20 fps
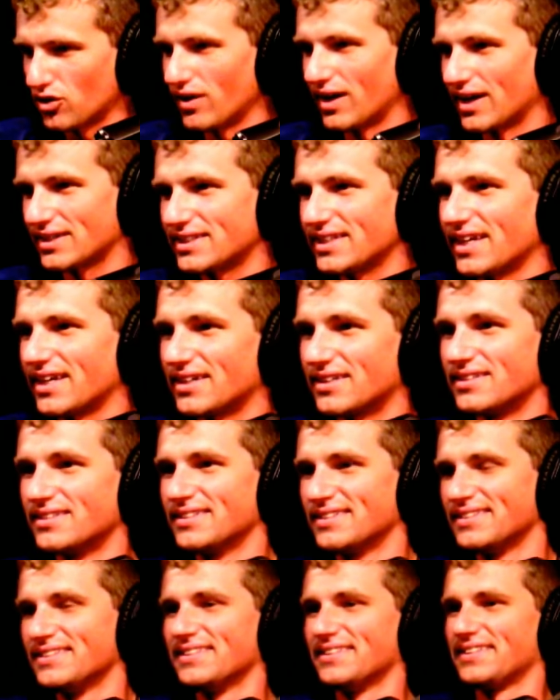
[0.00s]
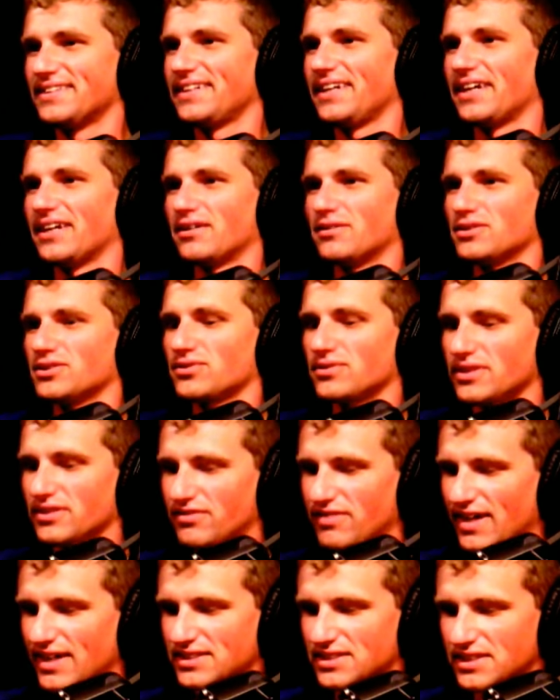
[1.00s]
Correct. Yeah. Mm-hmm. Yeah, that was really
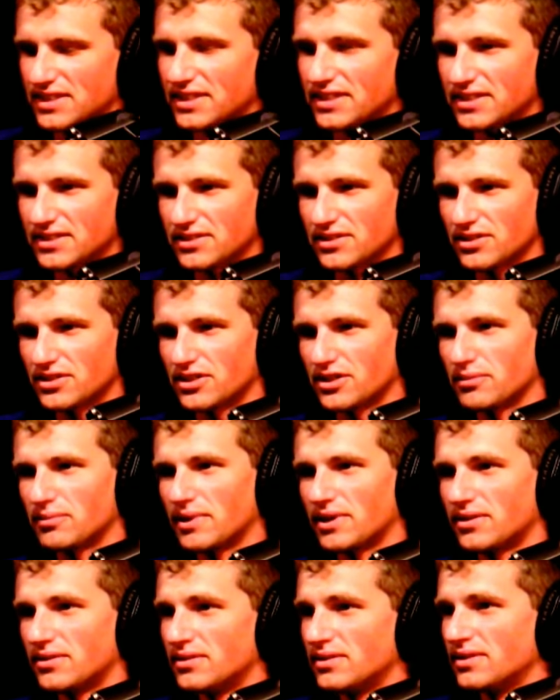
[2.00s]
fascinating to learn about.